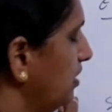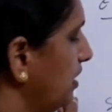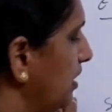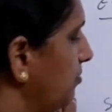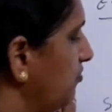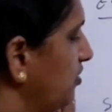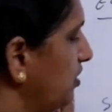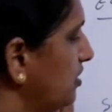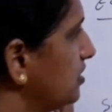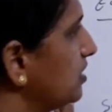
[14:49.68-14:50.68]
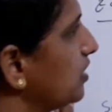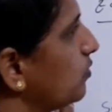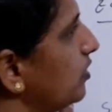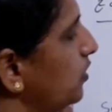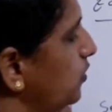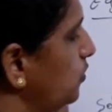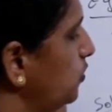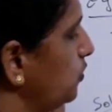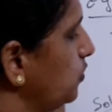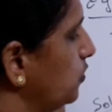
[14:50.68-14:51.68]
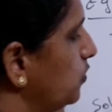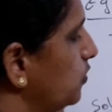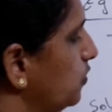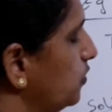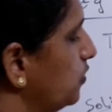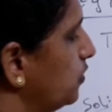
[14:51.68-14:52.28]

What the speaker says: M1 is equal to 2,